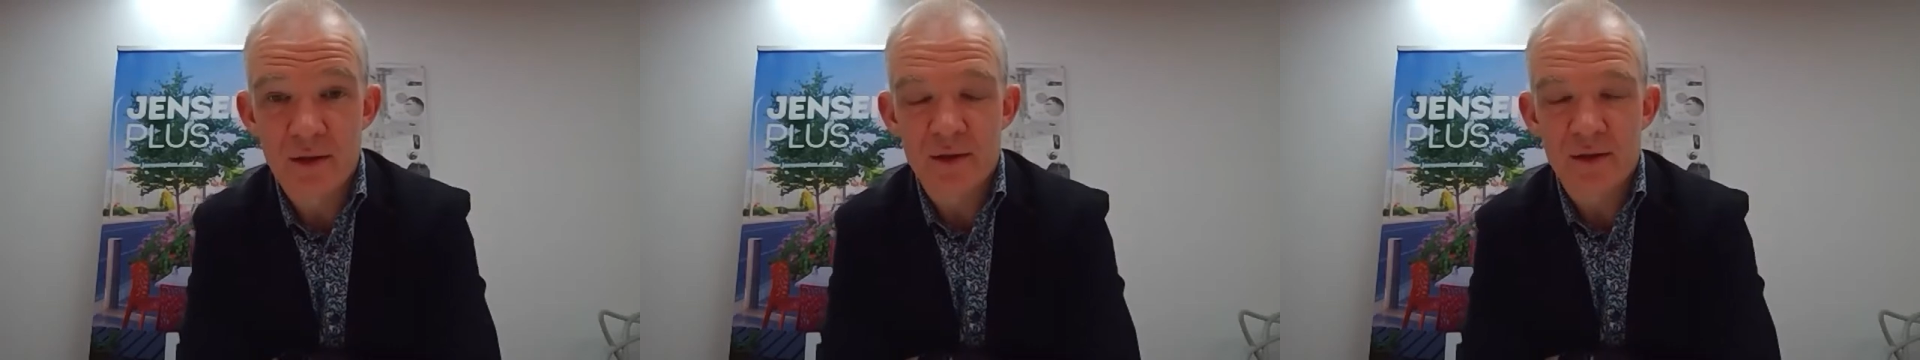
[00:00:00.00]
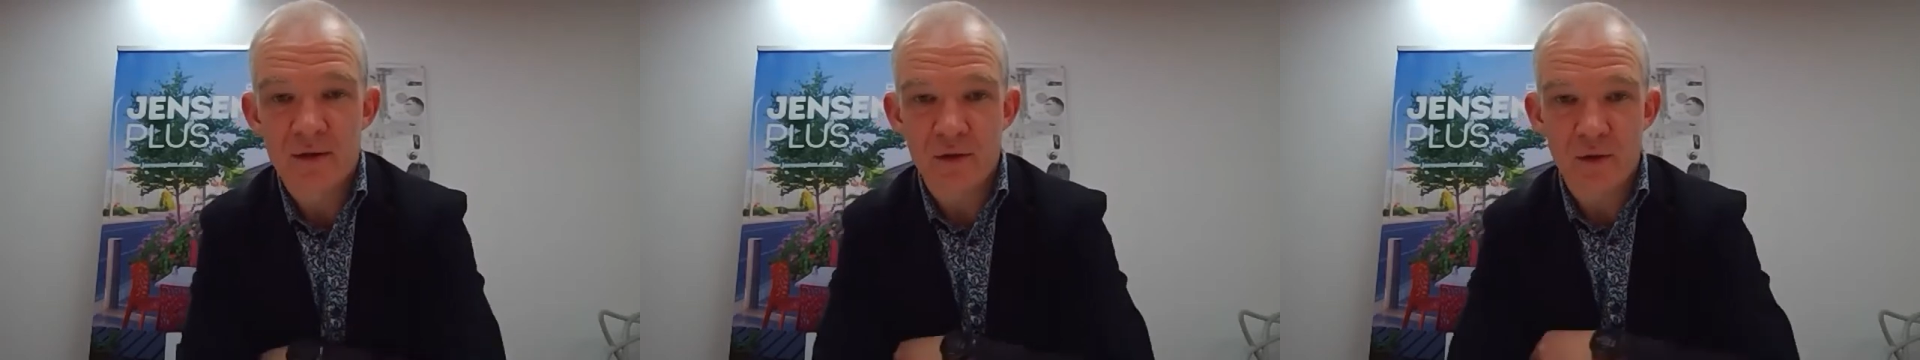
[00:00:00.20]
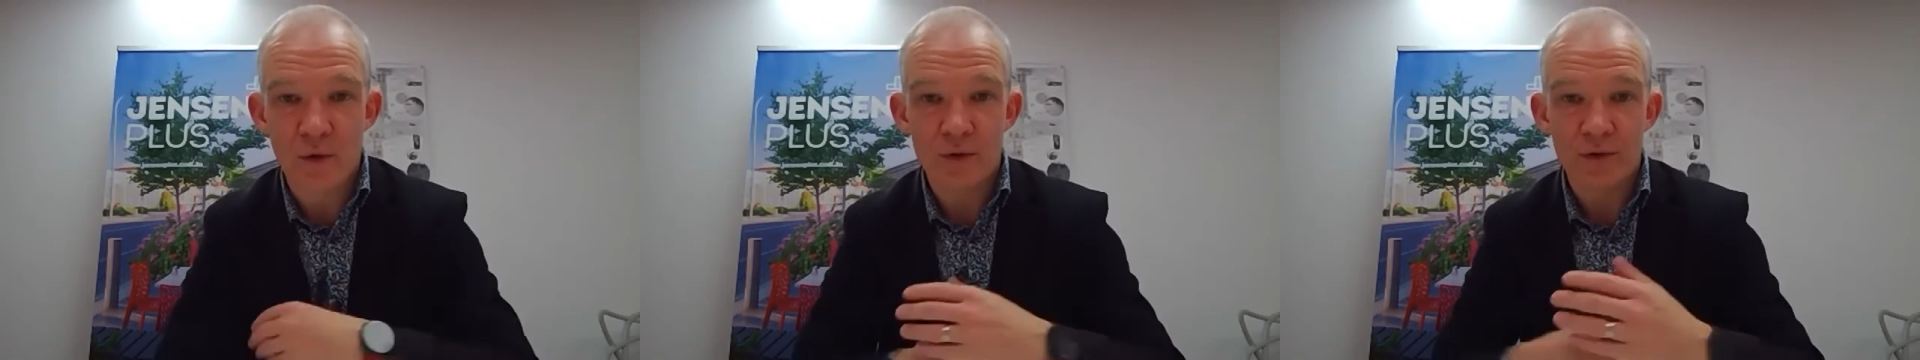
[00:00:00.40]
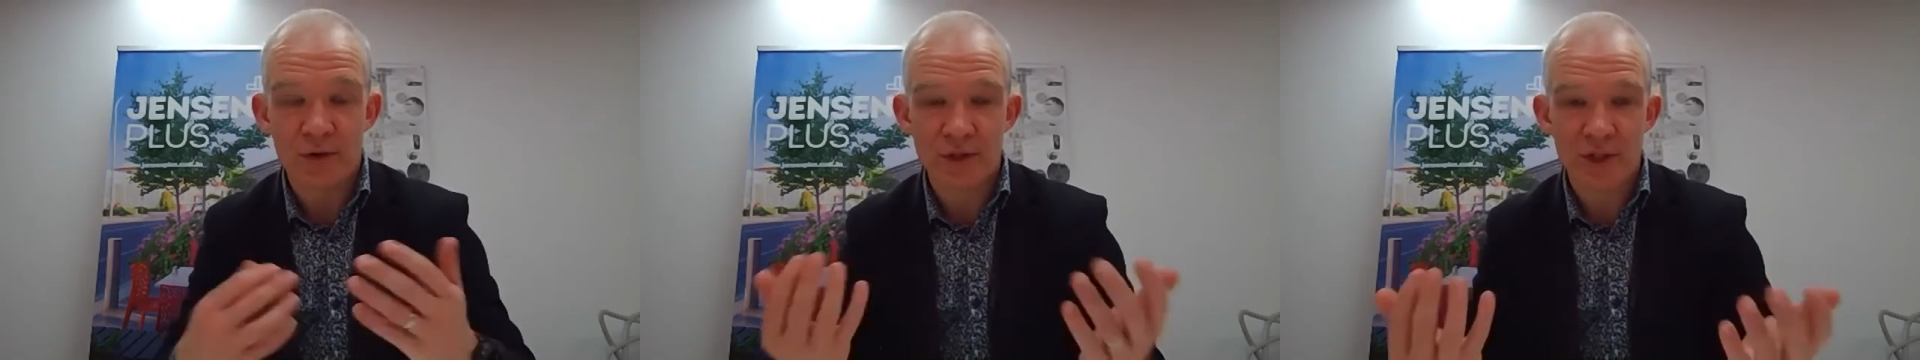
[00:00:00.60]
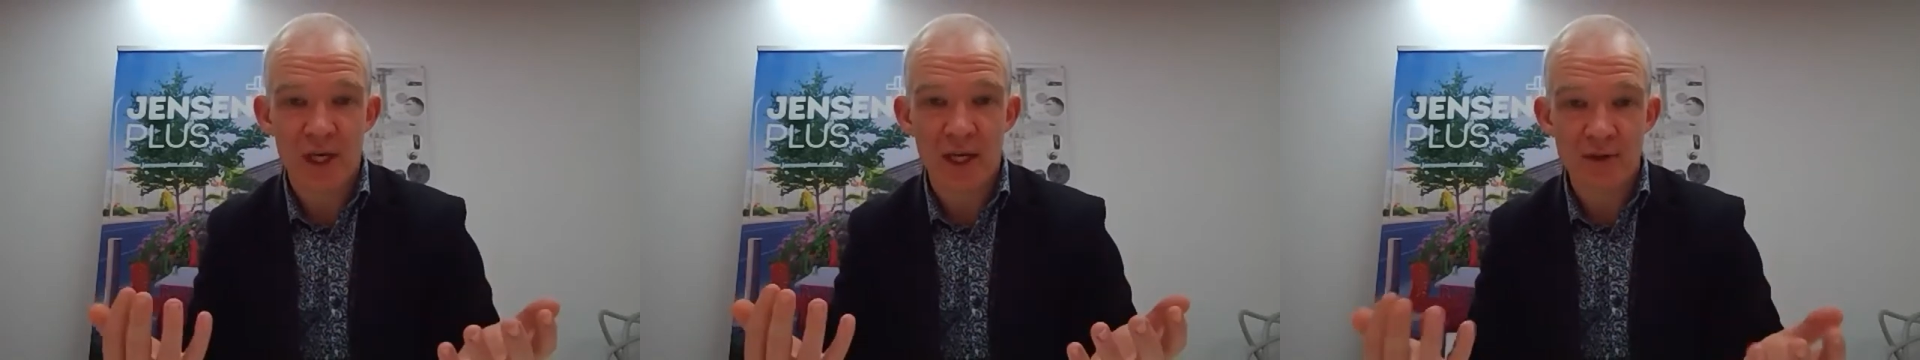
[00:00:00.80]
growth and
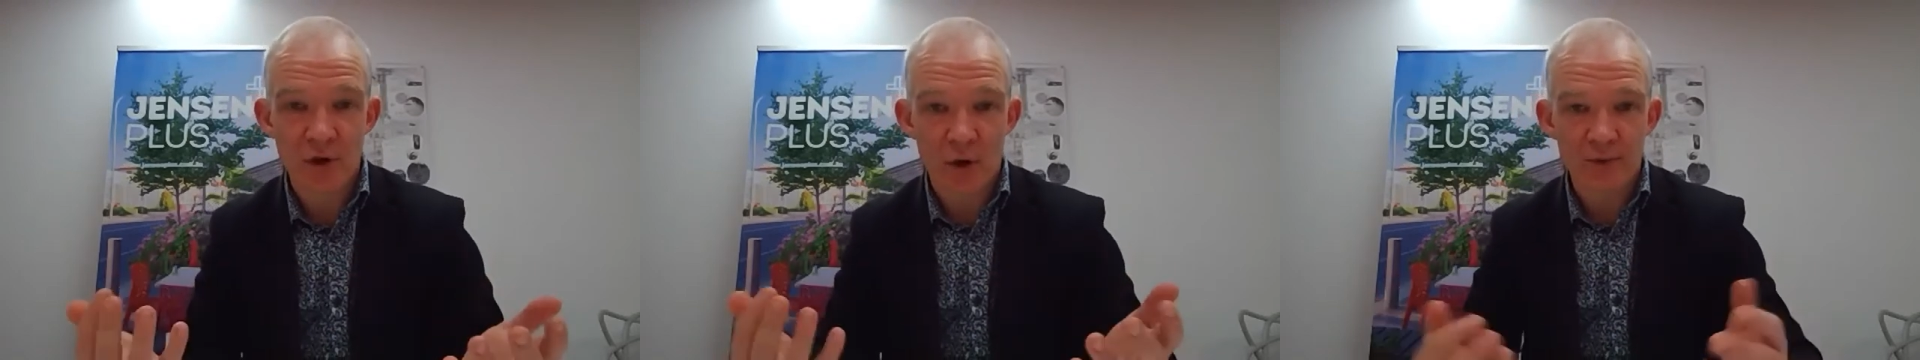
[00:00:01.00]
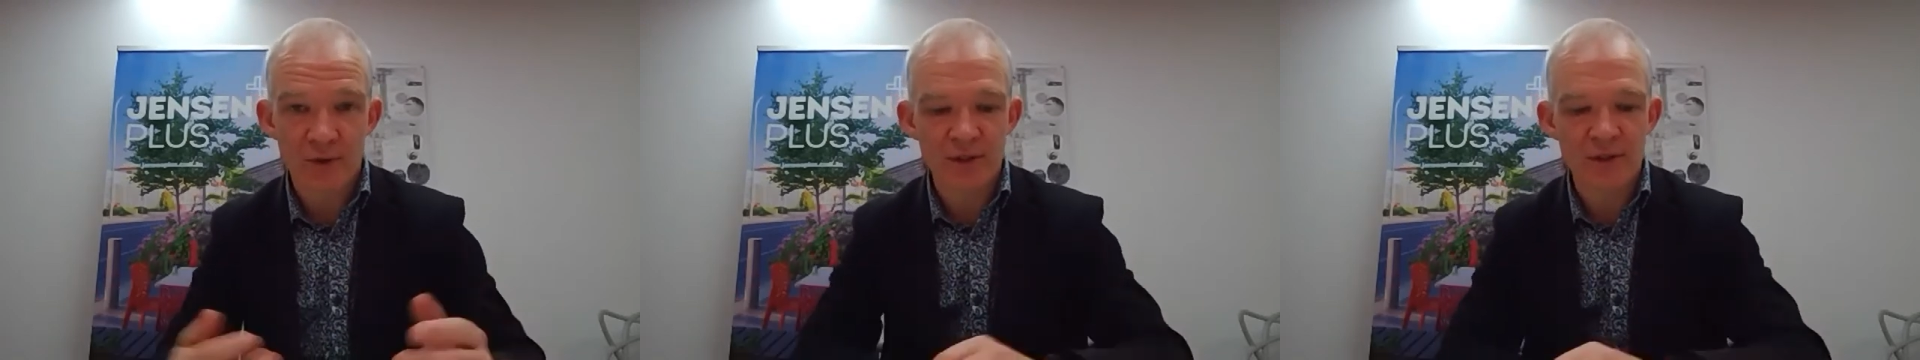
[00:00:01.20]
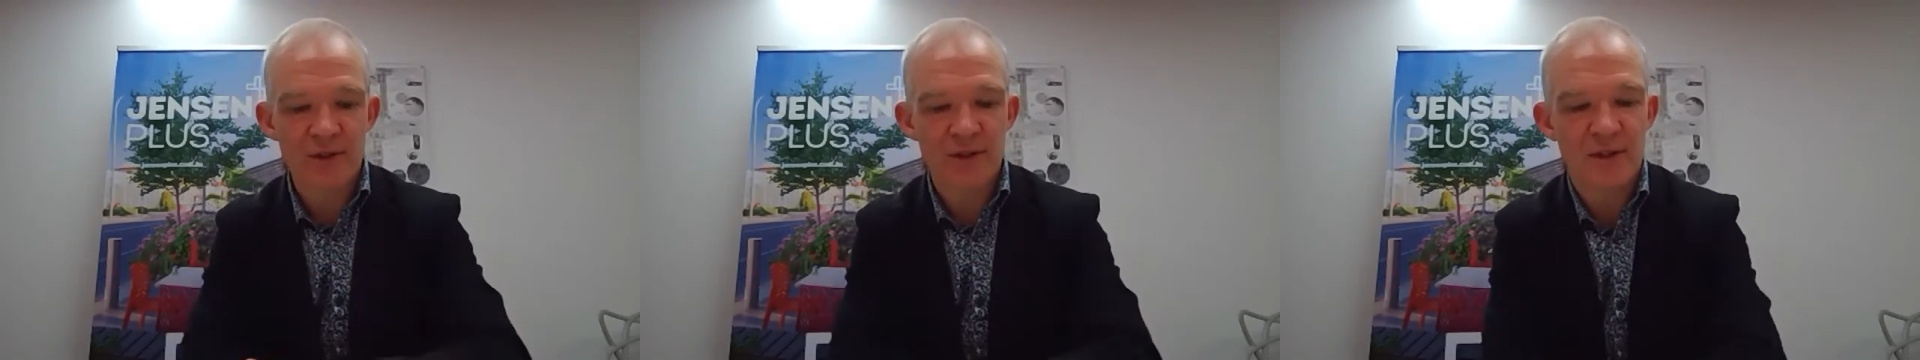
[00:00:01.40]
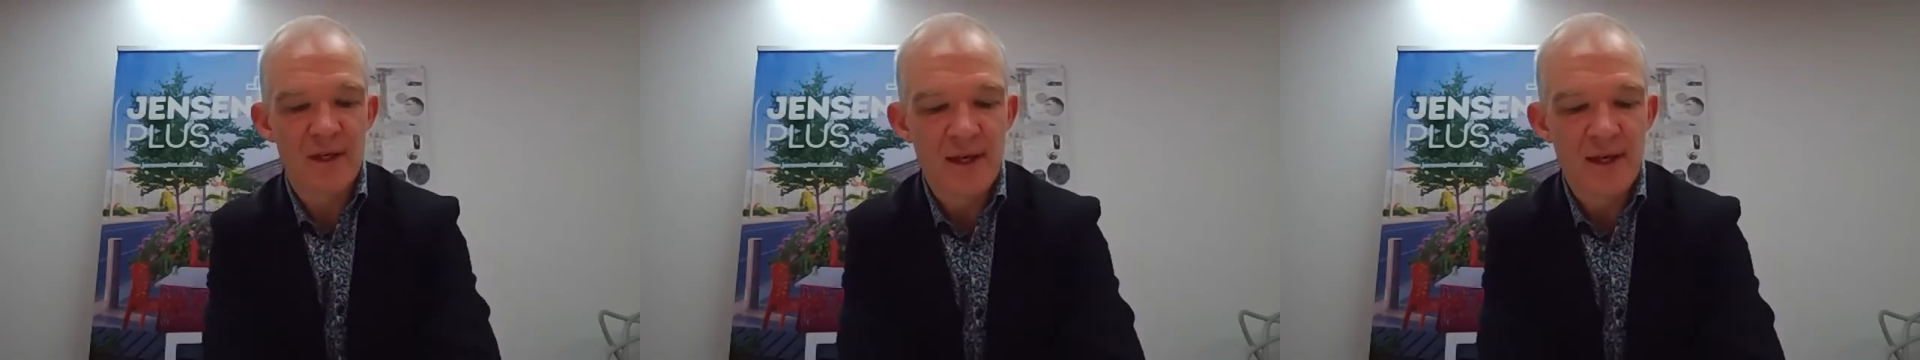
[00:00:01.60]
change options.